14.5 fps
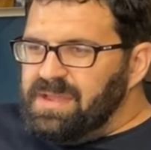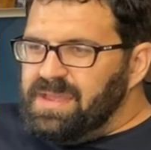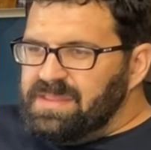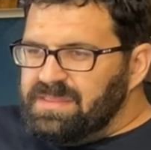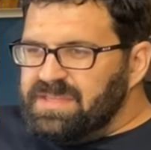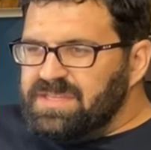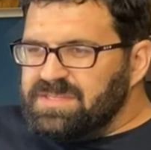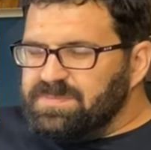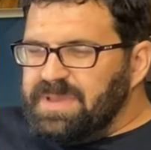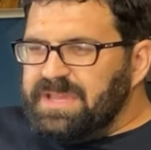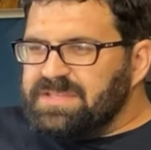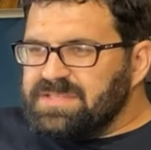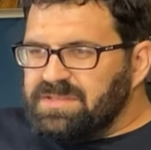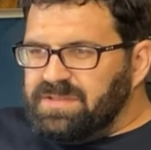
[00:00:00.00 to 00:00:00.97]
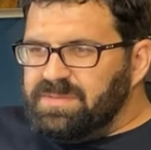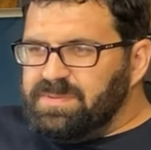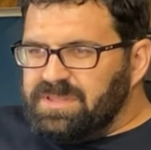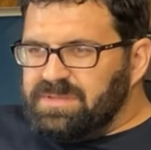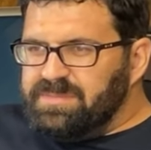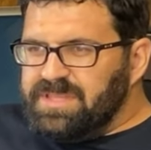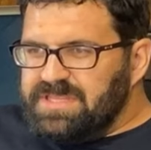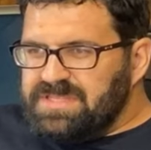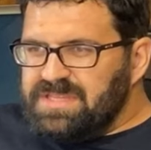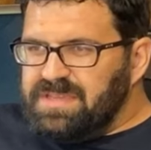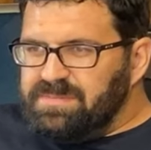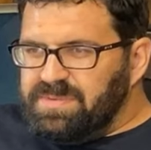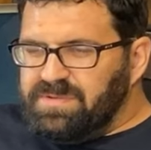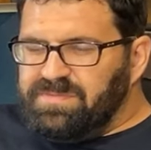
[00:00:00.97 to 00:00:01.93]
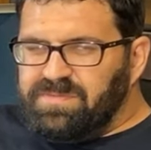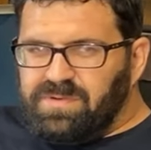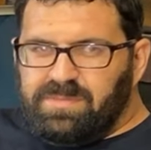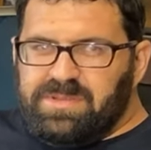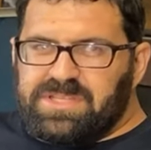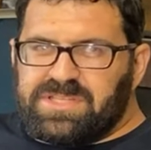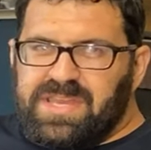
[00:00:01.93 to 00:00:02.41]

And these basically put them in the same performance